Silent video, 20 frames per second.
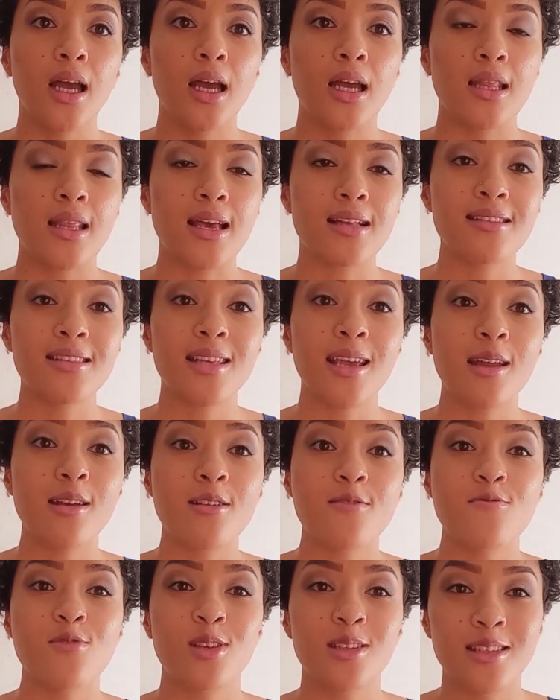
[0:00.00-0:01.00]
That's the end
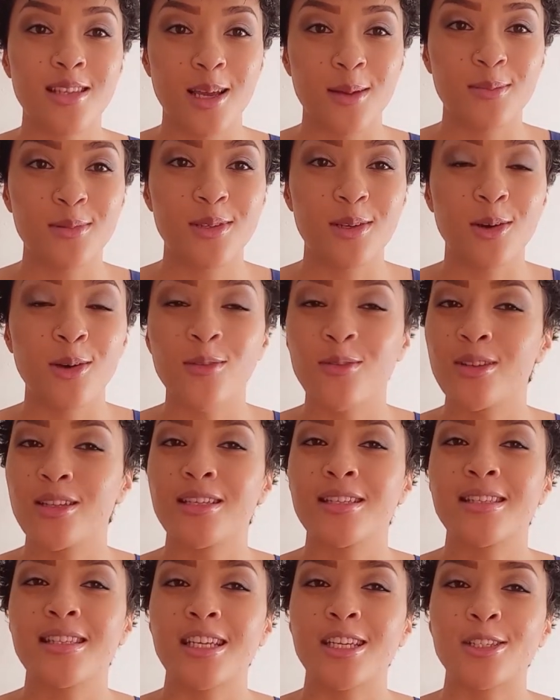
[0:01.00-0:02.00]
of the
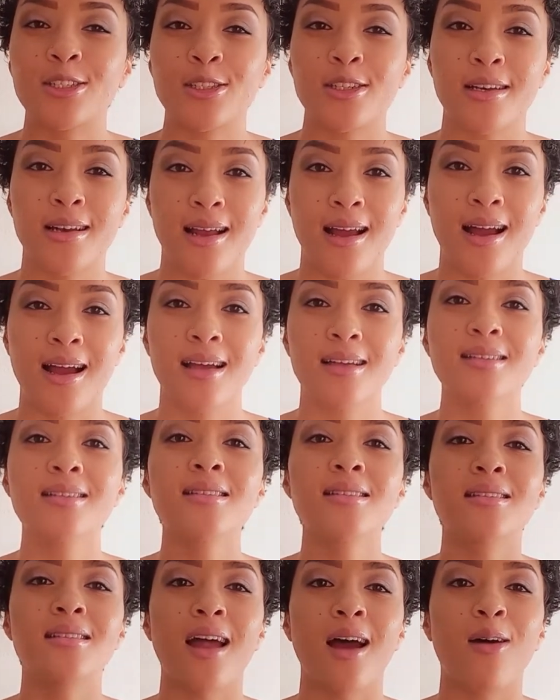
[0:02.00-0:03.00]
section,
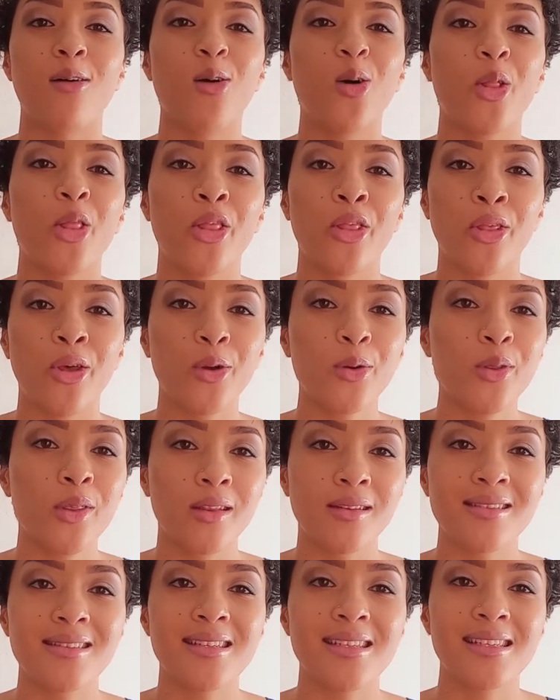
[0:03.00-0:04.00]
guys. Now, although
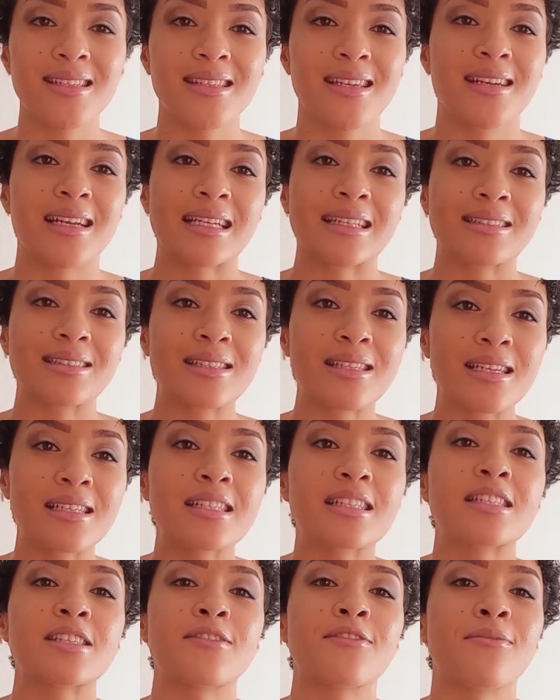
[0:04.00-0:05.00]
this is an
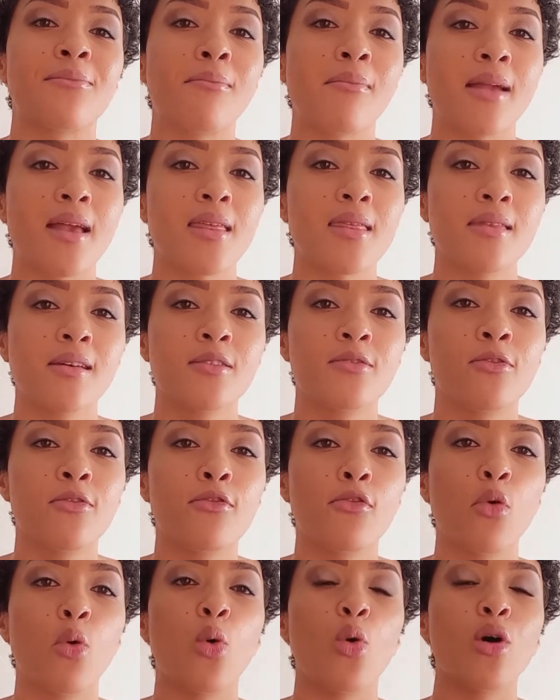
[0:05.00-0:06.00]
alternative method
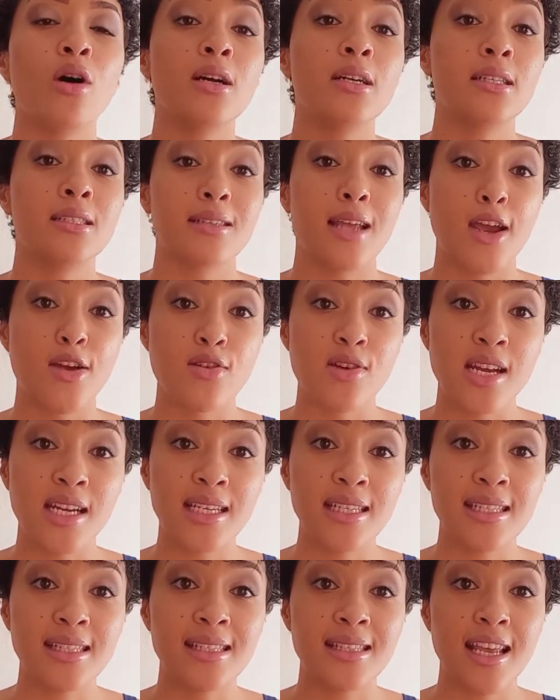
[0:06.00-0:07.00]
for
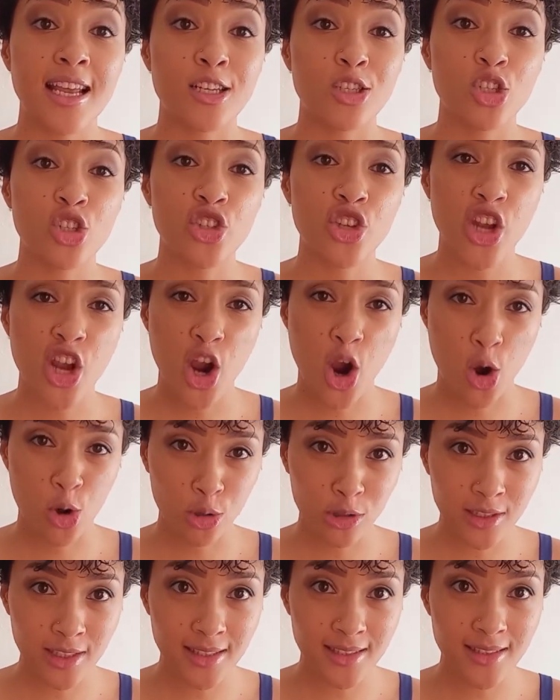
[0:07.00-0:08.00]
directors and
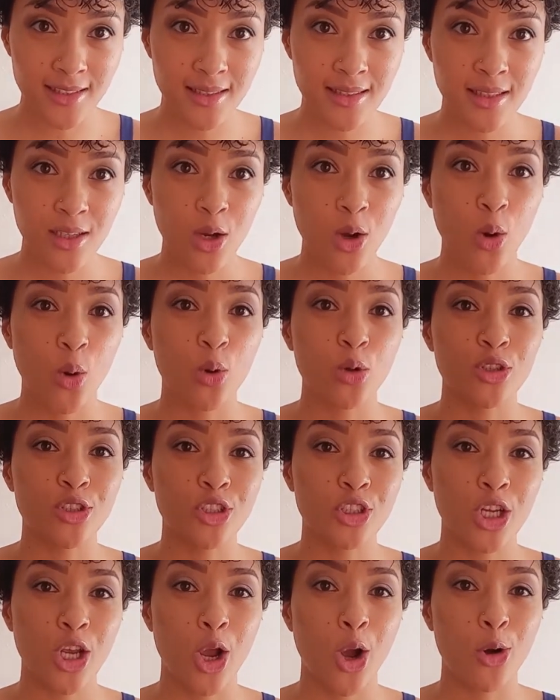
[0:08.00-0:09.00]
shareholders or
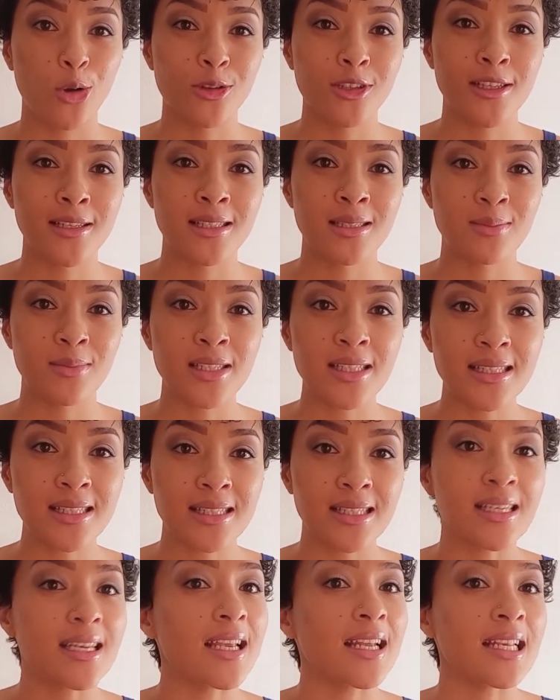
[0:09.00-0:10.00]
shareholders
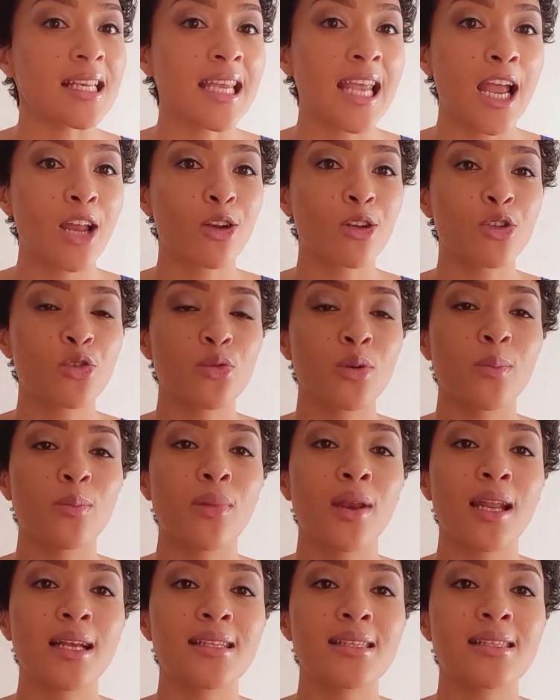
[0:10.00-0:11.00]
meeting, it cannot
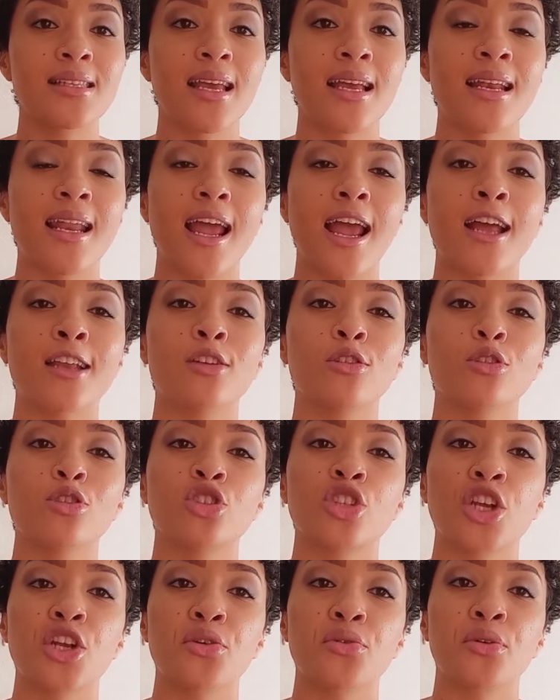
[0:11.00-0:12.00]
replace an annual
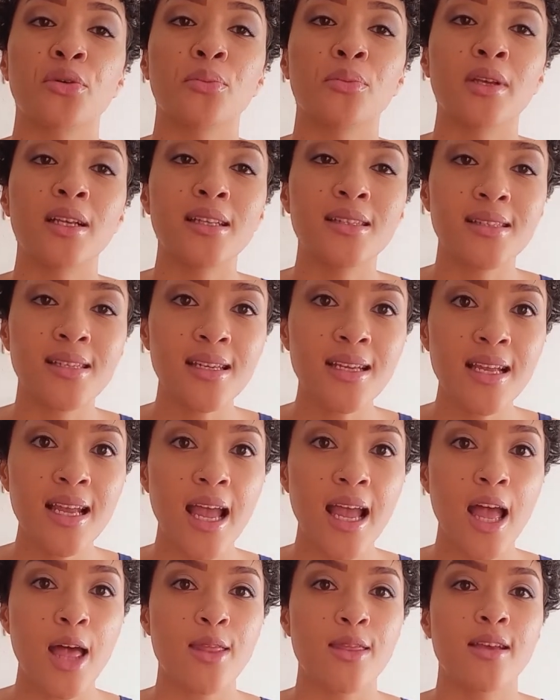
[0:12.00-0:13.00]
general meeting
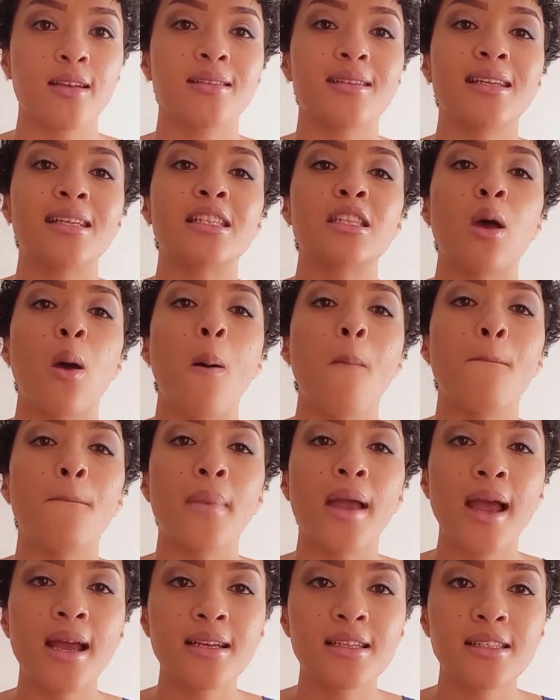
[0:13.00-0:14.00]
that is
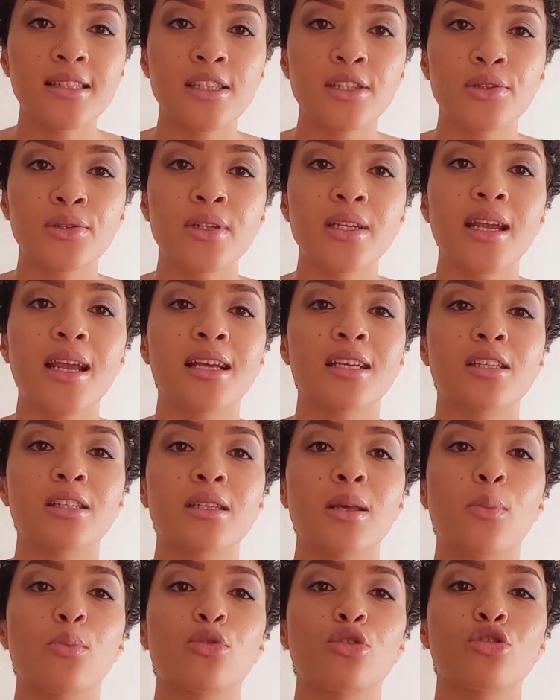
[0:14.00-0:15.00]
mandatory as
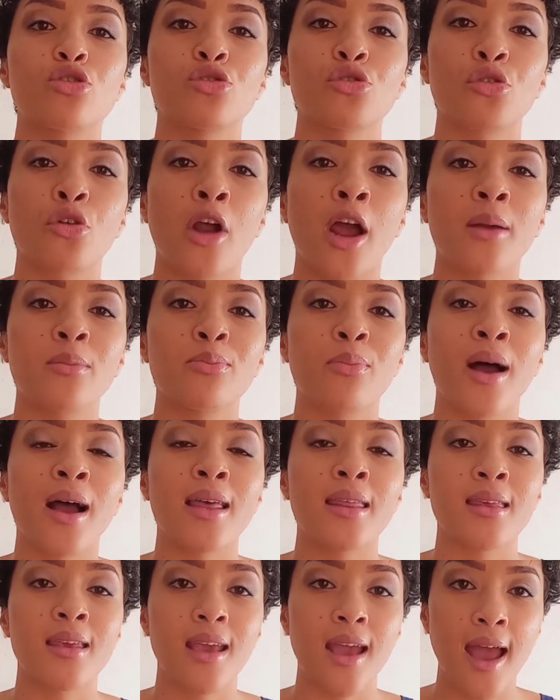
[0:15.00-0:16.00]
prescribed by
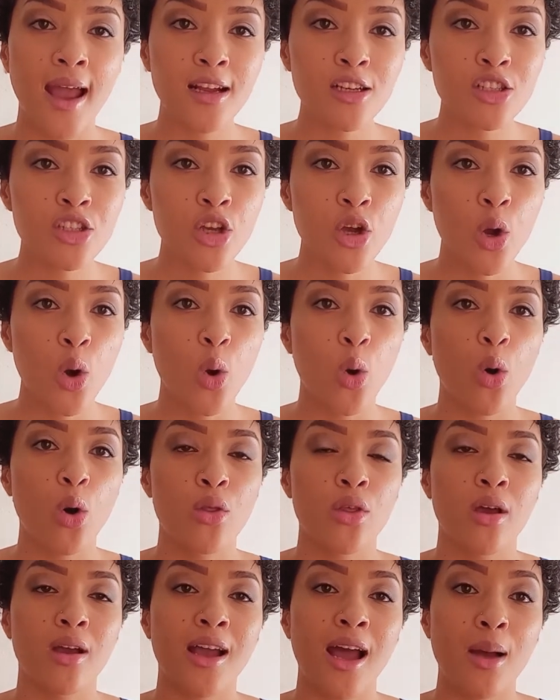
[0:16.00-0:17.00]
the Act or
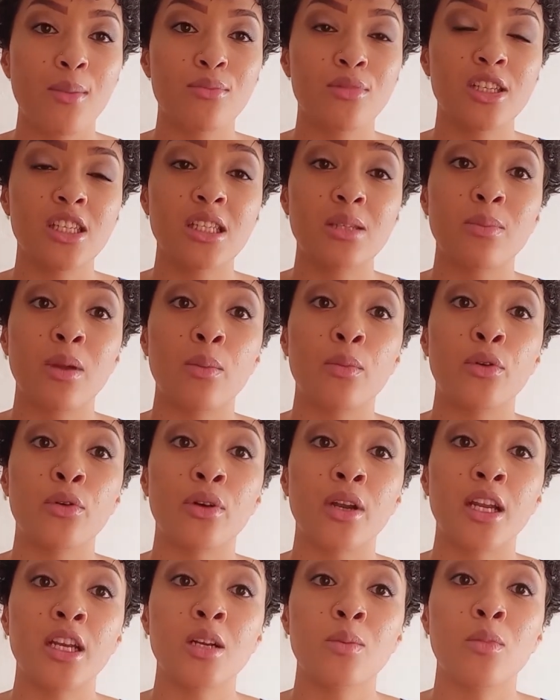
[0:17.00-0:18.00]
the company's
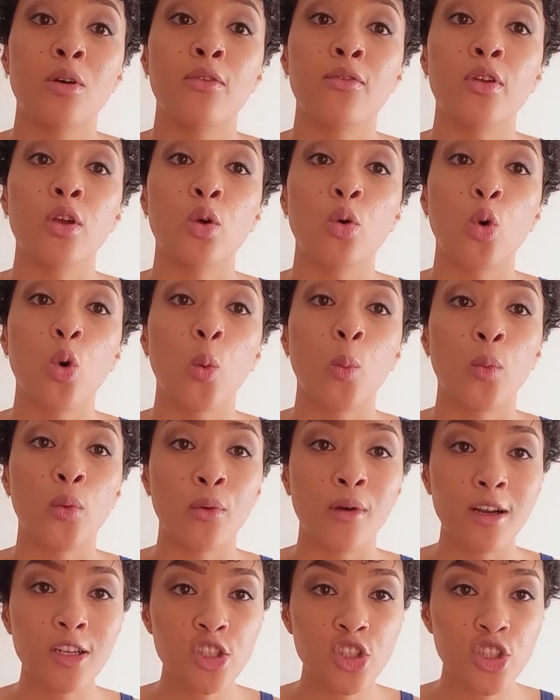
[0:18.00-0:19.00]
Memorandum of
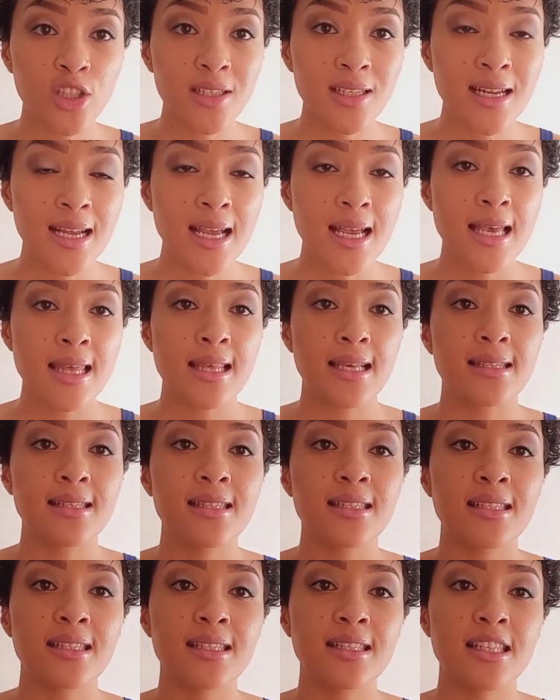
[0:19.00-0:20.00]
Incorporation. This
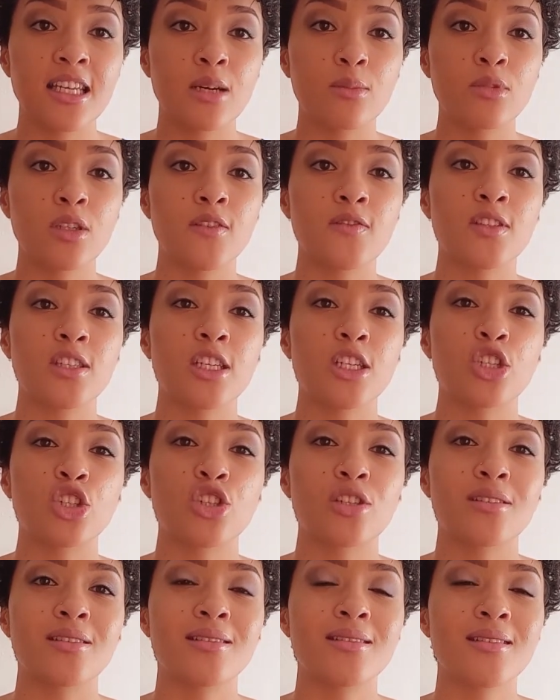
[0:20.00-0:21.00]
is in terms of
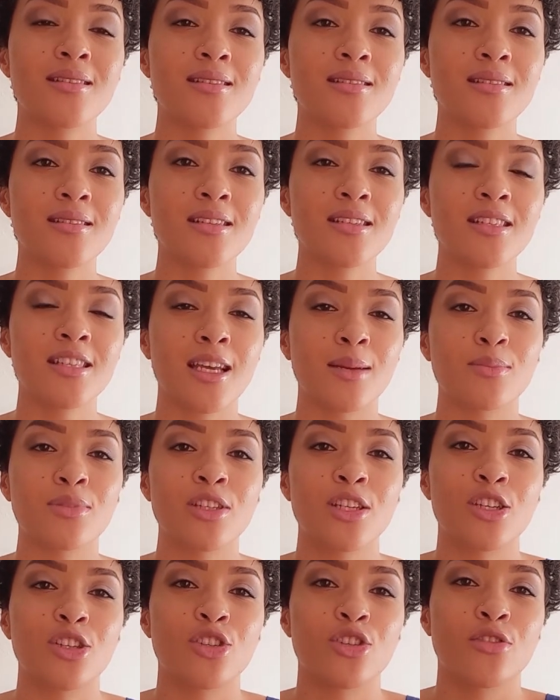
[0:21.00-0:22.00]
Section 60,
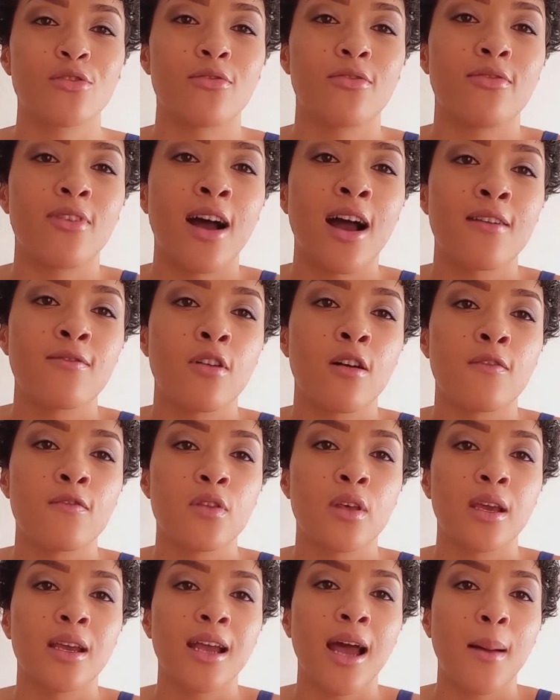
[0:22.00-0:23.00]
subsection 5 of
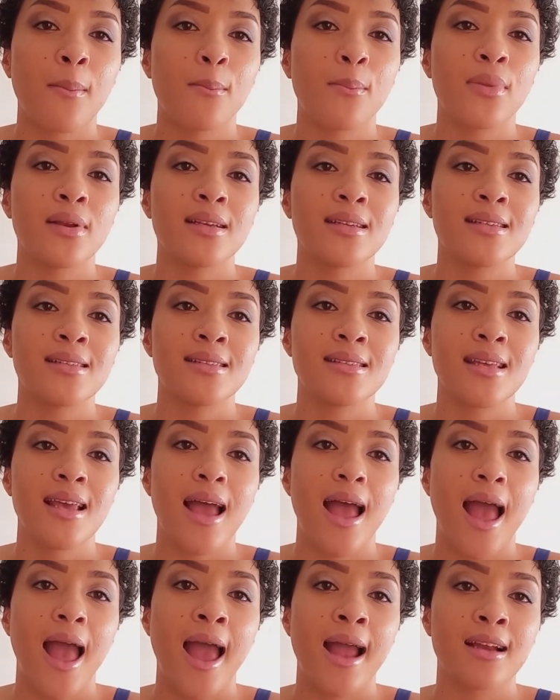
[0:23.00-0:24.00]
the Companies
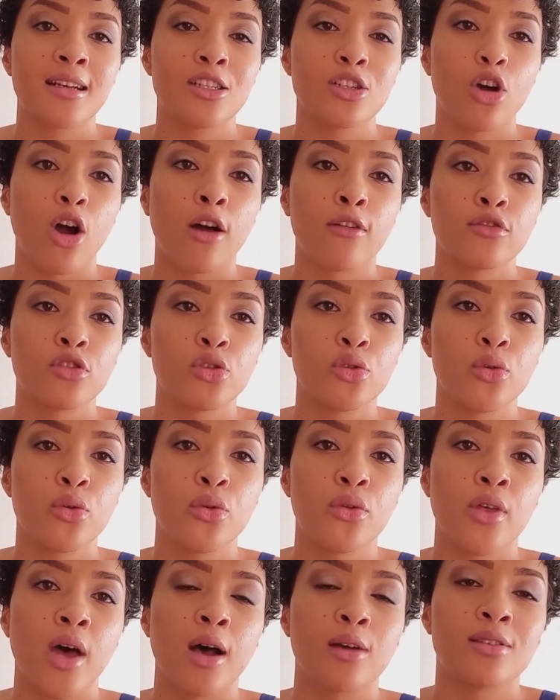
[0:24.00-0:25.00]
Act of
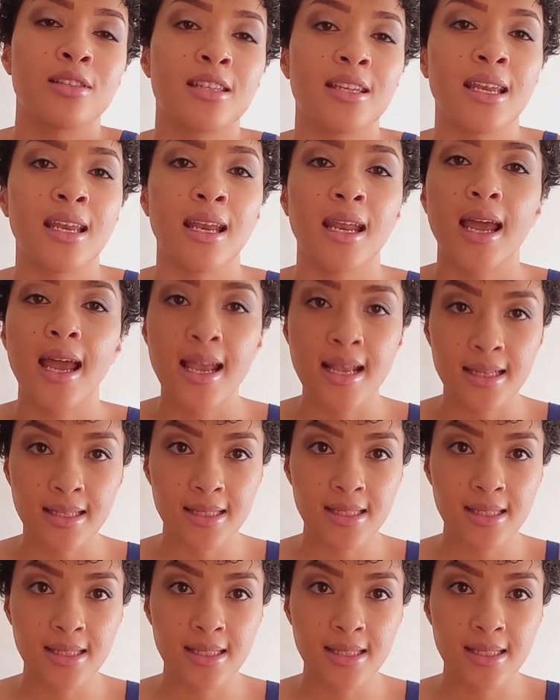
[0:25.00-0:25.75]
2008.